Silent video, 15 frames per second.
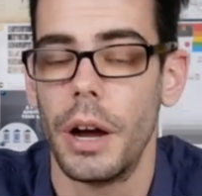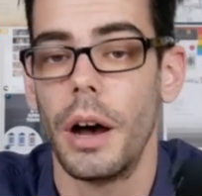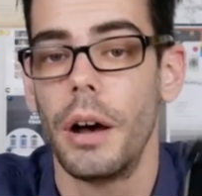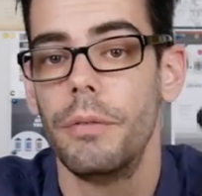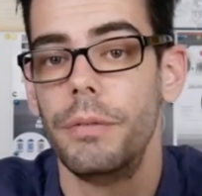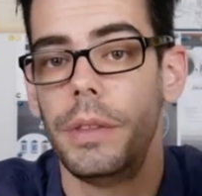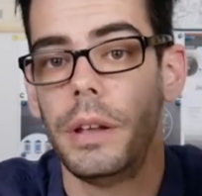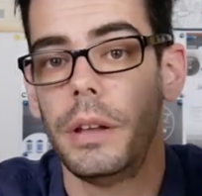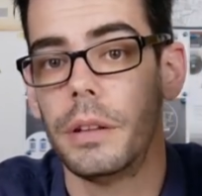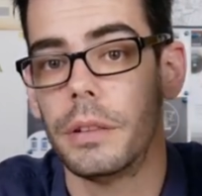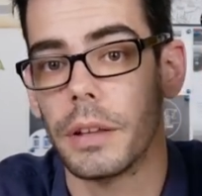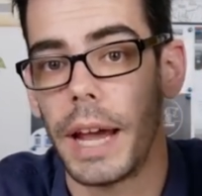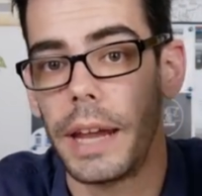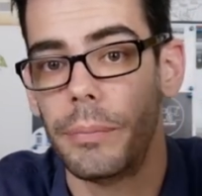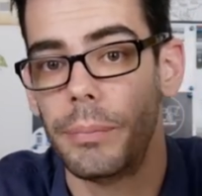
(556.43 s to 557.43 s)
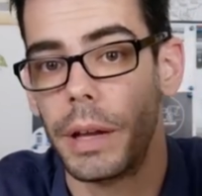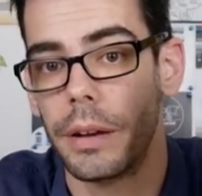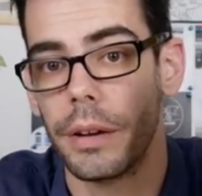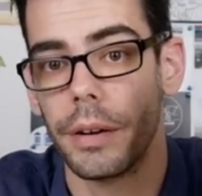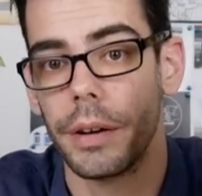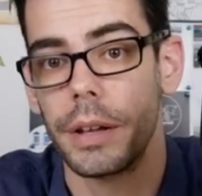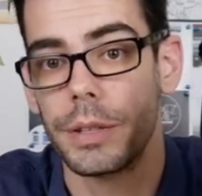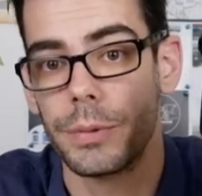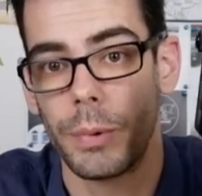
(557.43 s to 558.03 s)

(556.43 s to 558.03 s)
of the light meter as